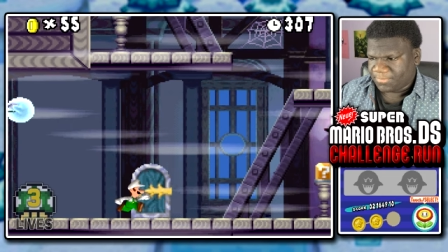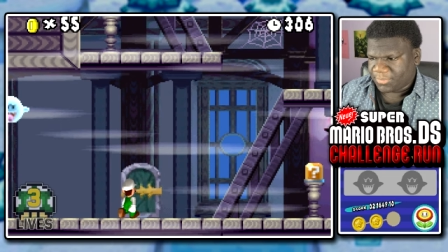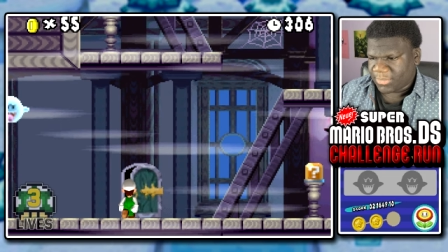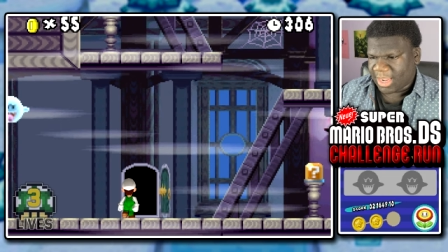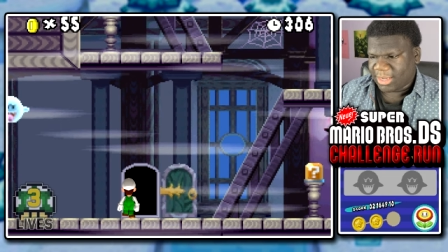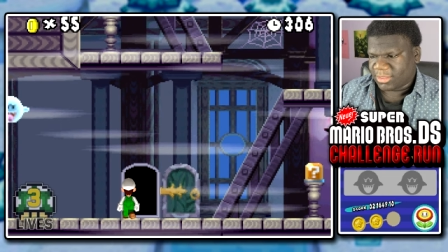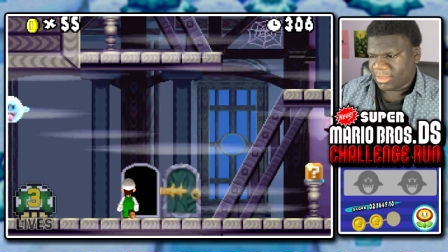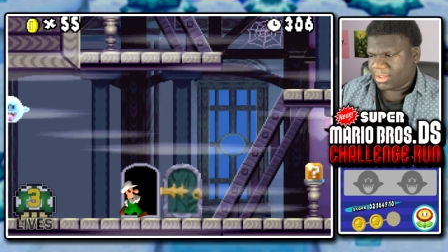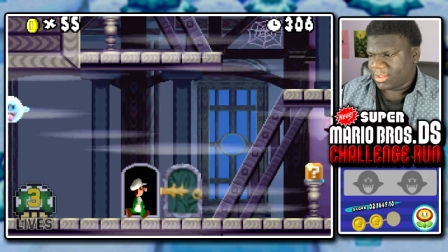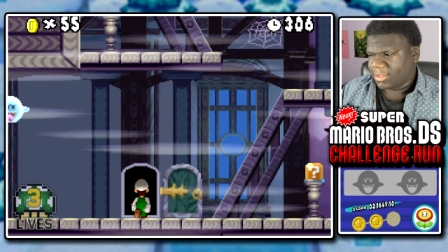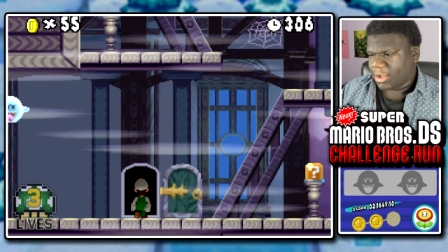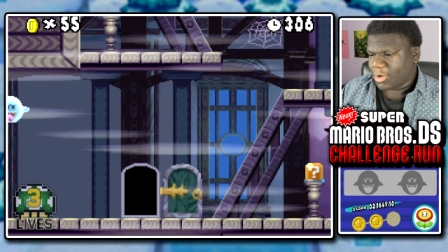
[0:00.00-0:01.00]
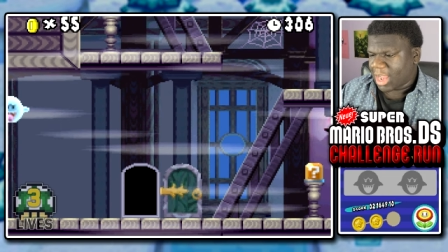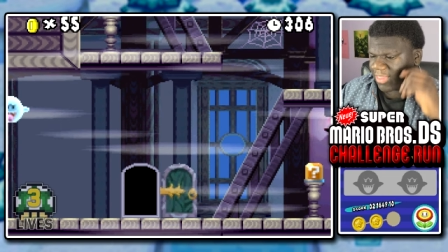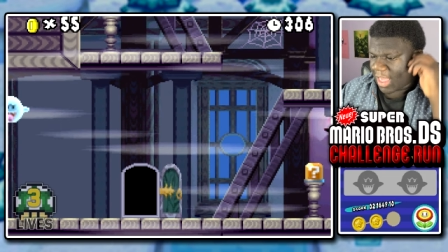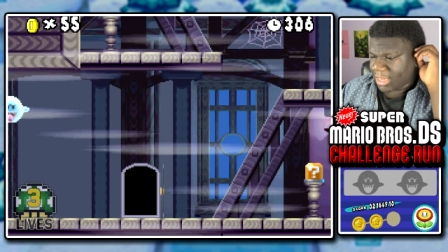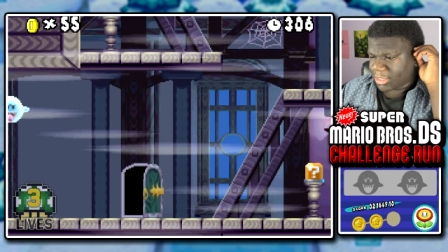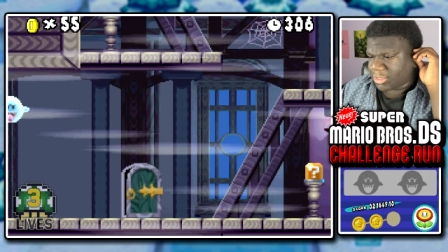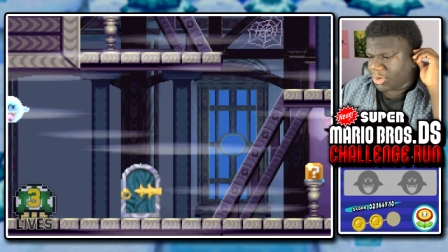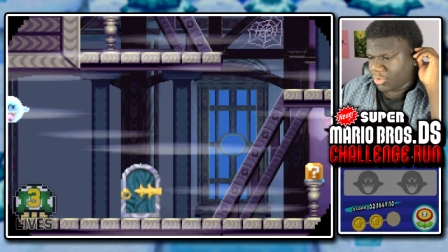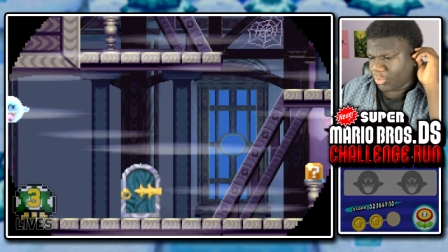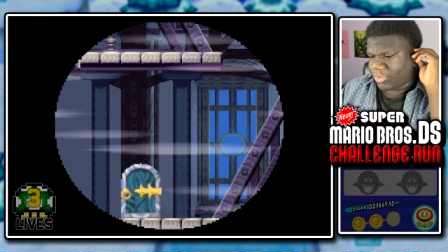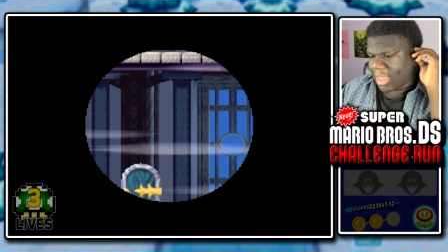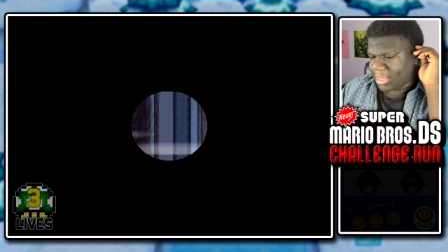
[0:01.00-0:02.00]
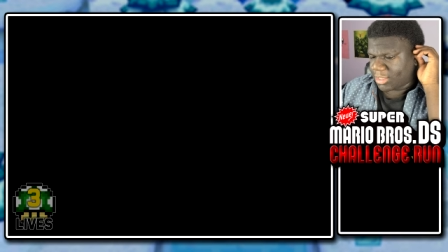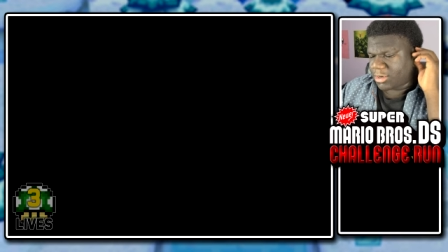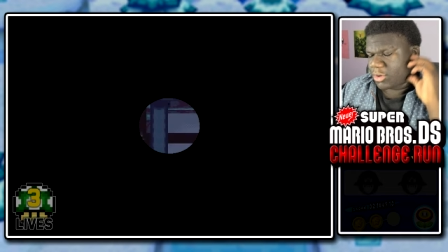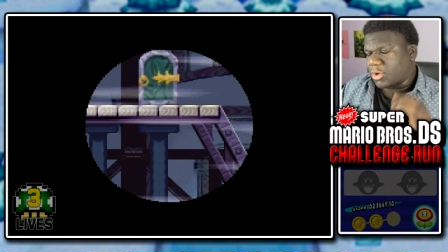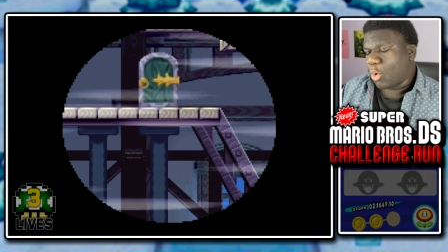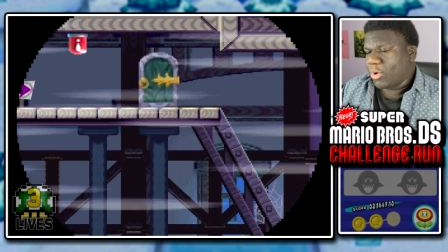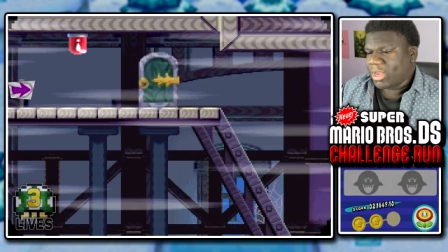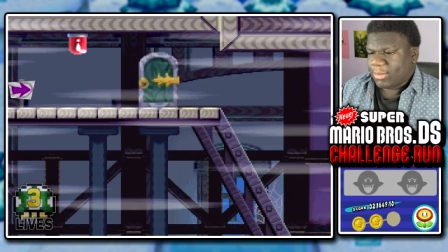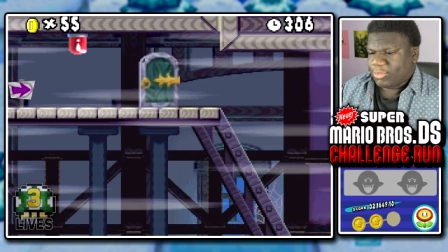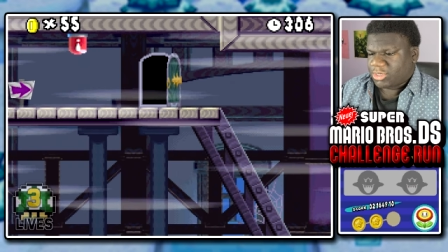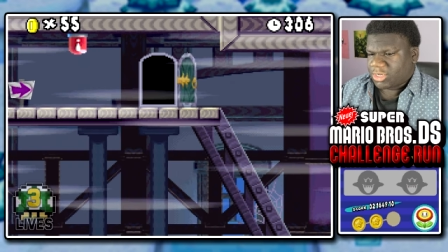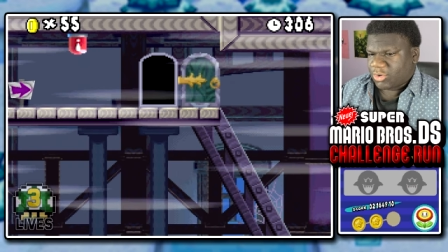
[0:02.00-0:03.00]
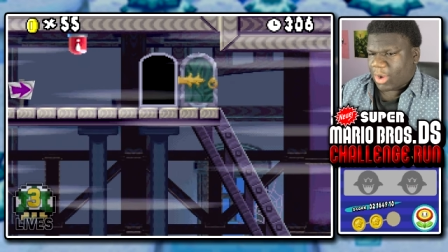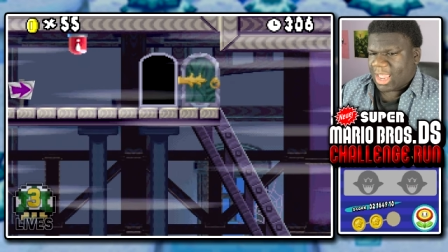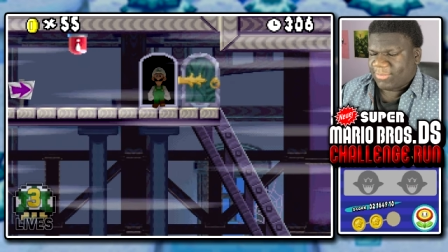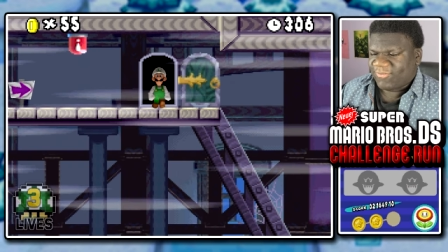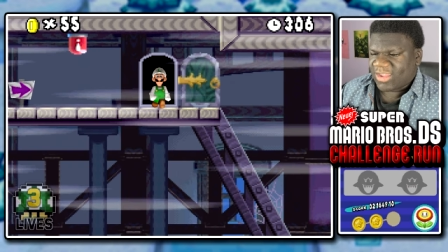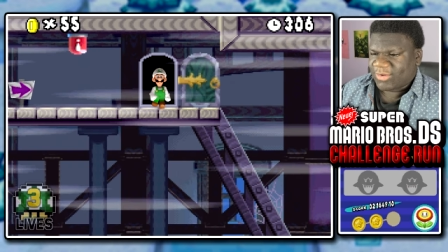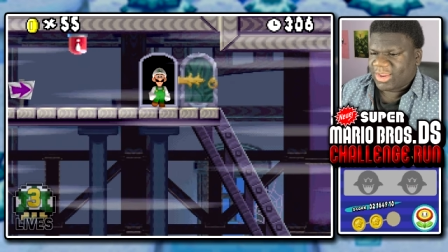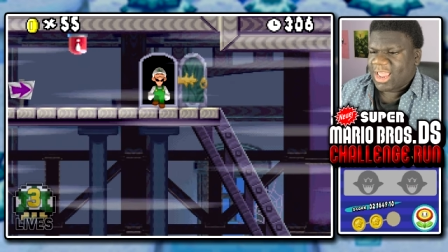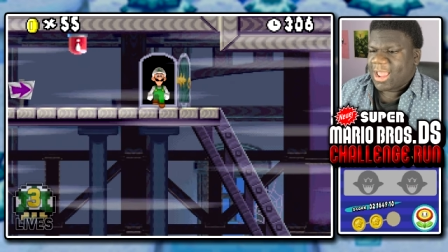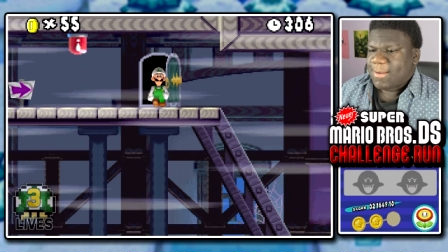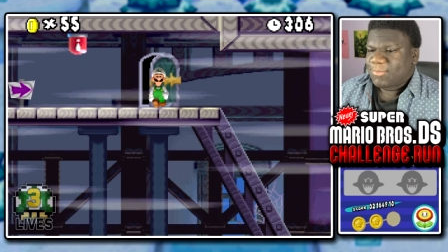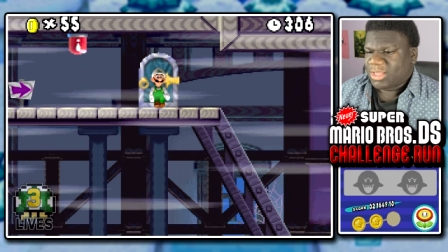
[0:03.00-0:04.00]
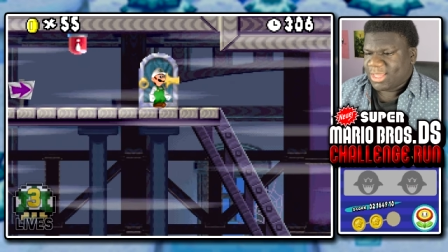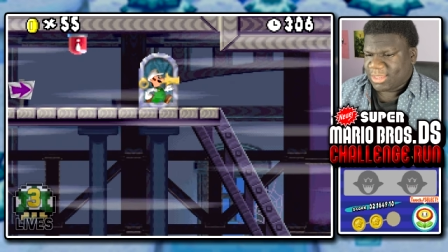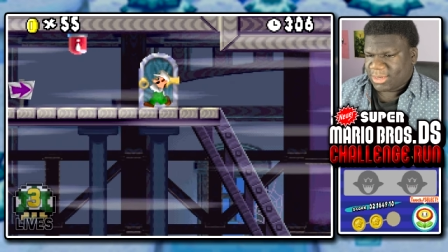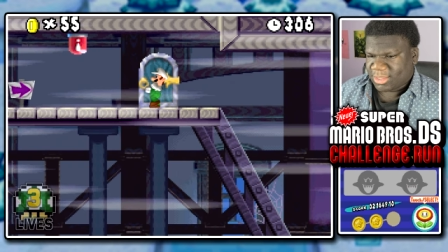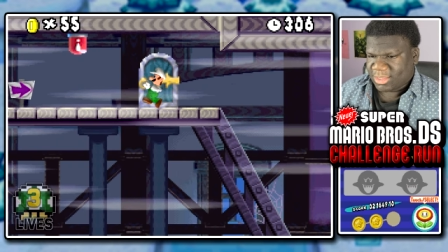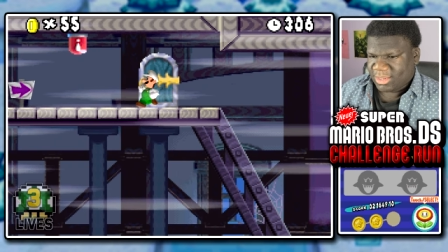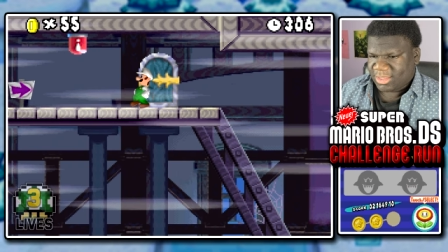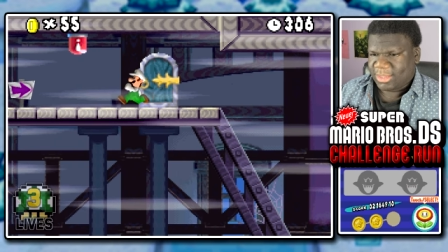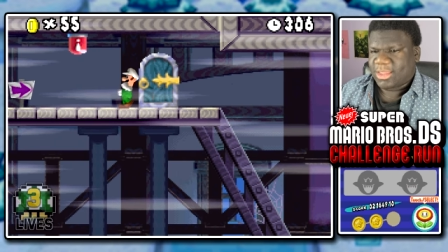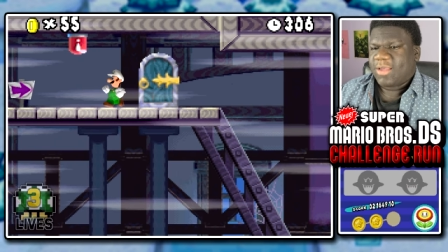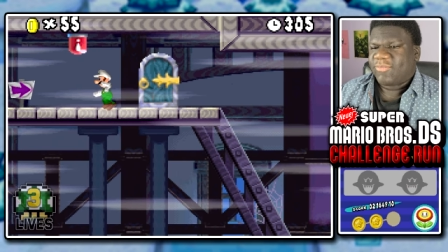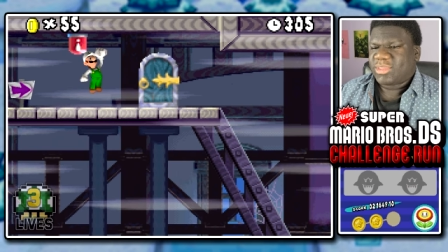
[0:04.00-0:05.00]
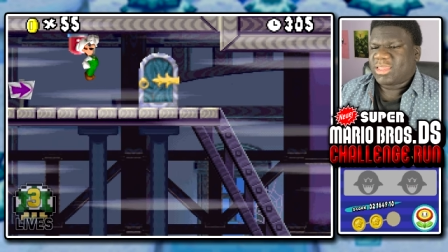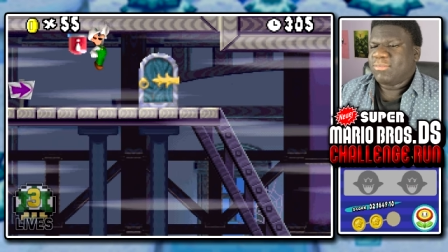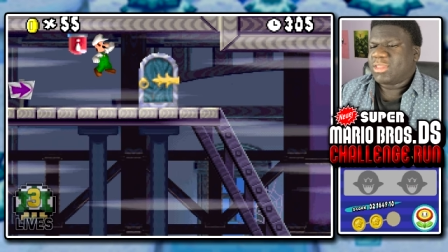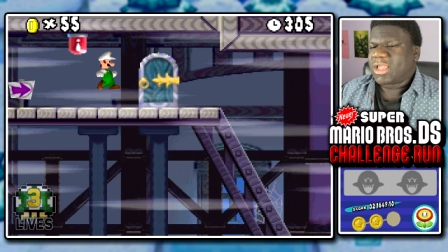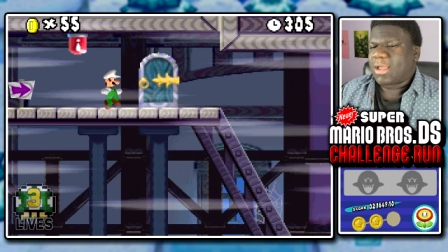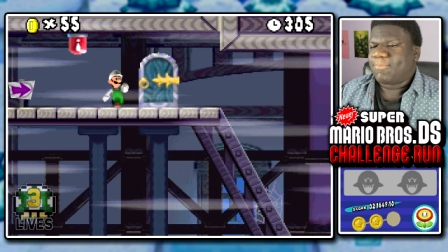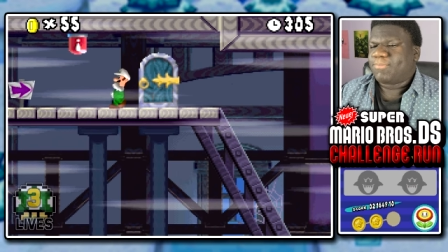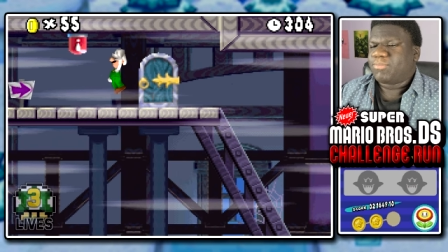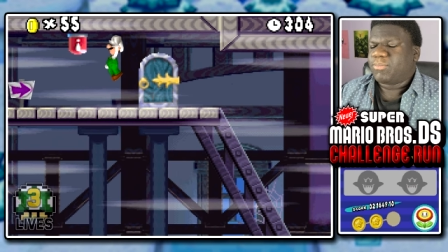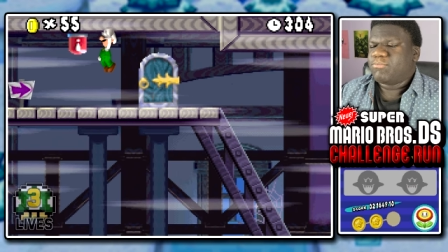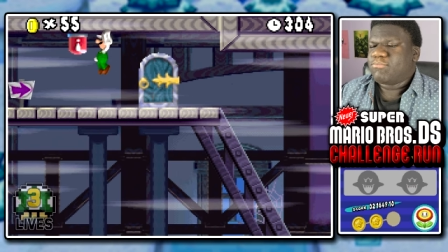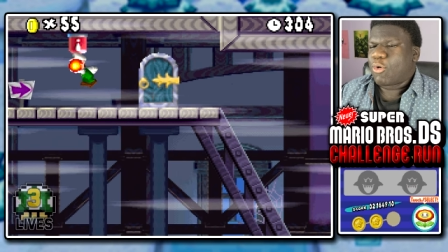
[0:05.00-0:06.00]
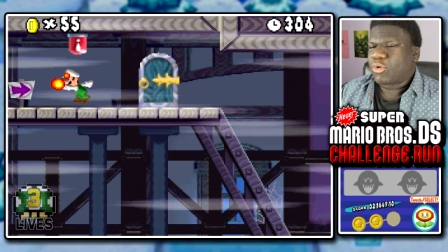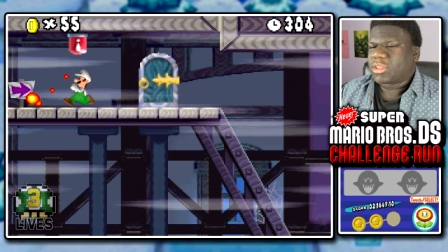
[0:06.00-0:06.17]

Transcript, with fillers: Nice. Okay, and that is two. That is coin number two. I am very pleased to see this. This seems like a more